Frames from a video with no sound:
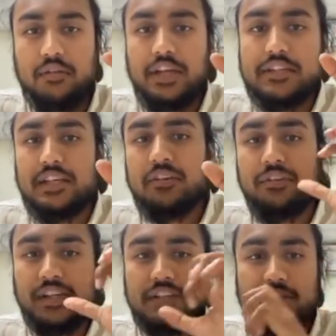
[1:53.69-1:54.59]

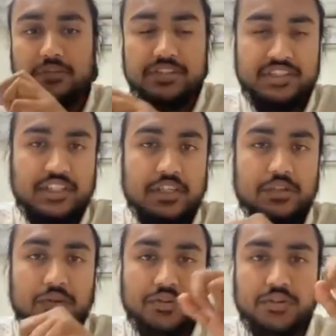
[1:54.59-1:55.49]
identifying different
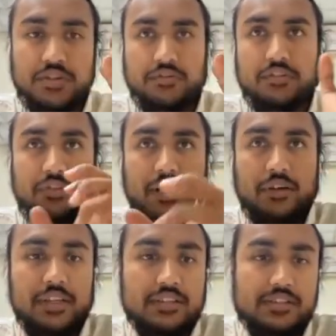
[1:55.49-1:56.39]
SKUs or different
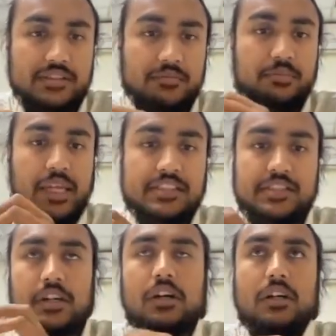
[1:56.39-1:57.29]
variants
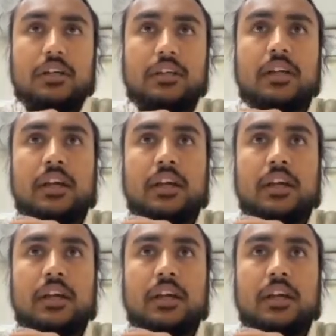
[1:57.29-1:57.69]
based on